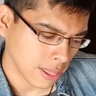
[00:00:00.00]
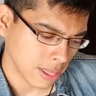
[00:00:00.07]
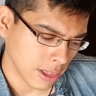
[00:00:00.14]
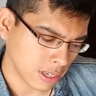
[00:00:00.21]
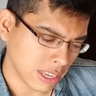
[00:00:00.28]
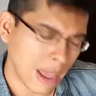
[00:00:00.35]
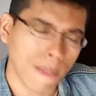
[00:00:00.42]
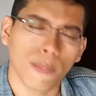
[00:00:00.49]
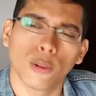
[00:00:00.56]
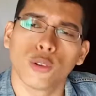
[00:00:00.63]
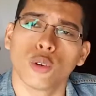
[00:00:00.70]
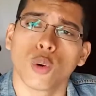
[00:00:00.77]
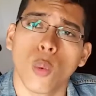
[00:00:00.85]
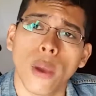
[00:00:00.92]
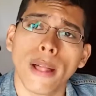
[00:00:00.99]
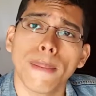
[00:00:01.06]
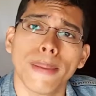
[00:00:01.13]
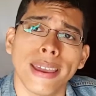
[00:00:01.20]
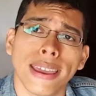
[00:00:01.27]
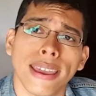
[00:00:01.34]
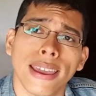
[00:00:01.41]
this episode will
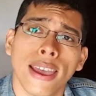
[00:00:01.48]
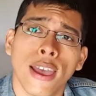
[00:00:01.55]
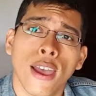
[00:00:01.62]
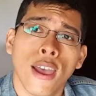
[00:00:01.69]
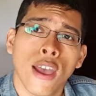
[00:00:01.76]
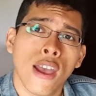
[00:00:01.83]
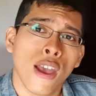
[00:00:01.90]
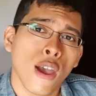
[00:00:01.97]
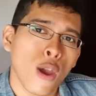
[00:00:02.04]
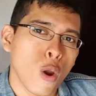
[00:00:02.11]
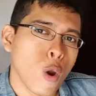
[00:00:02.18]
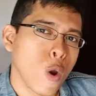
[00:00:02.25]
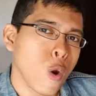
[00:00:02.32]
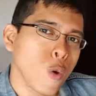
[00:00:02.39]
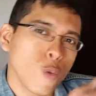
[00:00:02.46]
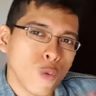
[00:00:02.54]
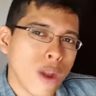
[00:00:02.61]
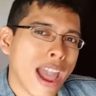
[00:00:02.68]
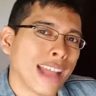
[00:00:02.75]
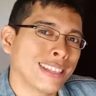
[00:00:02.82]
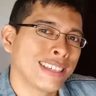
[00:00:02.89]
be
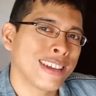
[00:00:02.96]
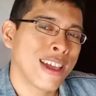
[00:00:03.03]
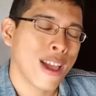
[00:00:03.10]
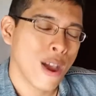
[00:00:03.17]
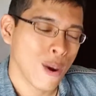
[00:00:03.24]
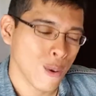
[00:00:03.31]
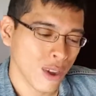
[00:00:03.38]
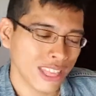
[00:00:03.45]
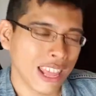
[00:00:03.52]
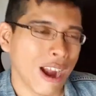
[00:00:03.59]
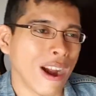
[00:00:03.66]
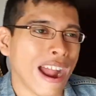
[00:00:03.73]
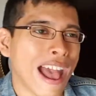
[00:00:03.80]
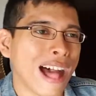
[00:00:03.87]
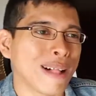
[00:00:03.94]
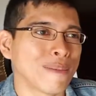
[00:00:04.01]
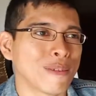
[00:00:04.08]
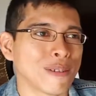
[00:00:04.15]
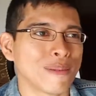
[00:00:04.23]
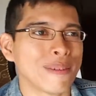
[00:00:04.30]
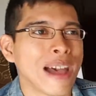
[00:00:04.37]
Rhett with their
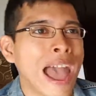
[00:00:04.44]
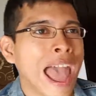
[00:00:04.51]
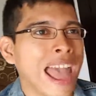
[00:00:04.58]
album